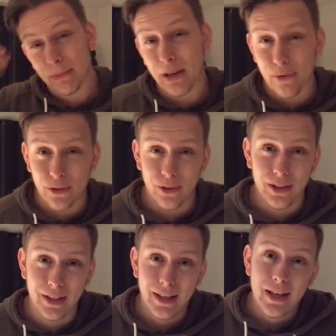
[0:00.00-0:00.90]

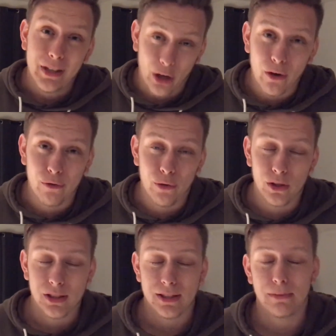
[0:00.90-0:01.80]
definitely gonna fall
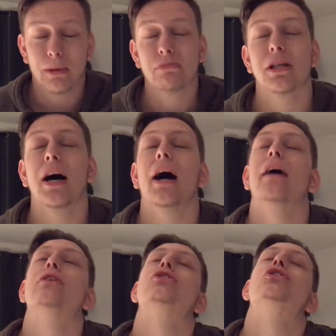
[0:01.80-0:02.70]
asleep. I'm
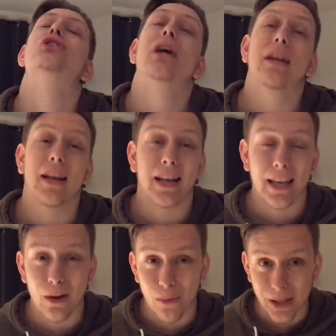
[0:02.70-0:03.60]
tired as shit, and I
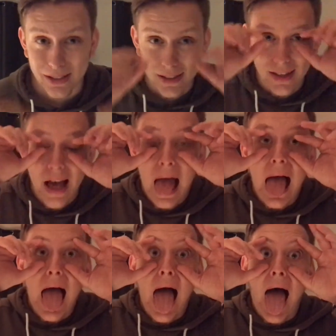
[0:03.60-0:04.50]
can't wait to
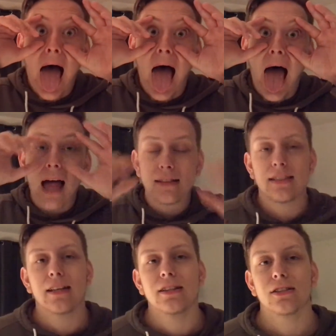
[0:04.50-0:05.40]

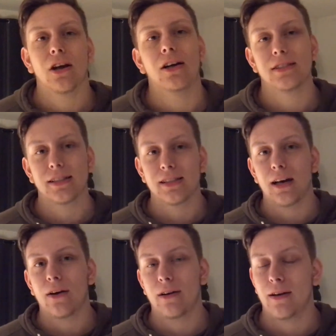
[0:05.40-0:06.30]
take these contacts
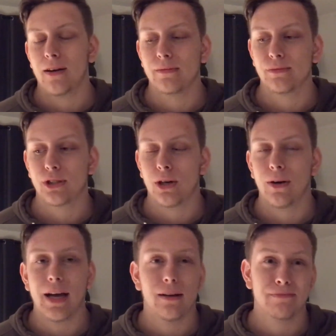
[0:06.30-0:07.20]
out. So
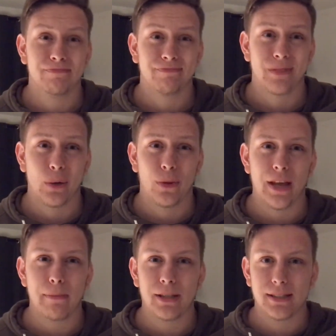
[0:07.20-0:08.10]
yeah, with
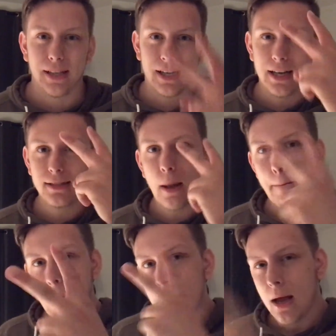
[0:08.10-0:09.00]
that being said, guys,
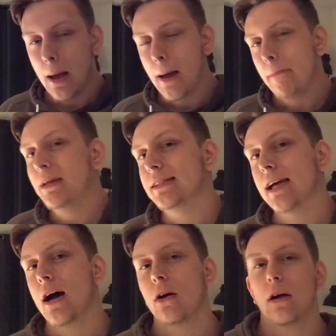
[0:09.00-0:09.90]
peace
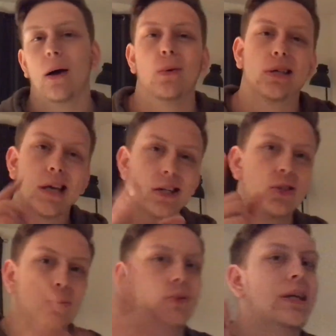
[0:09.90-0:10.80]
out. I will
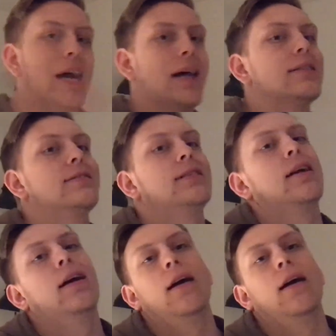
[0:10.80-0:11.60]
catch you guys